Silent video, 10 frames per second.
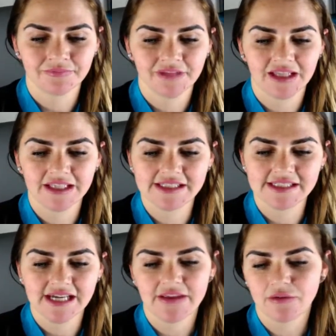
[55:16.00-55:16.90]
And let's
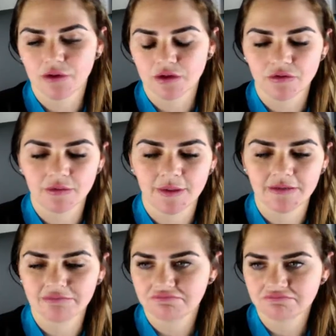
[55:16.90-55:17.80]
say they were only
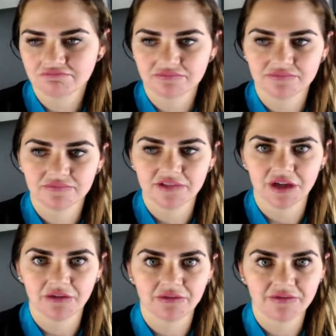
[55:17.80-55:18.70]
grooming, you
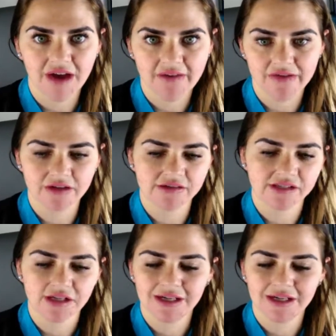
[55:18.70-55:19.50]
know, 5 years.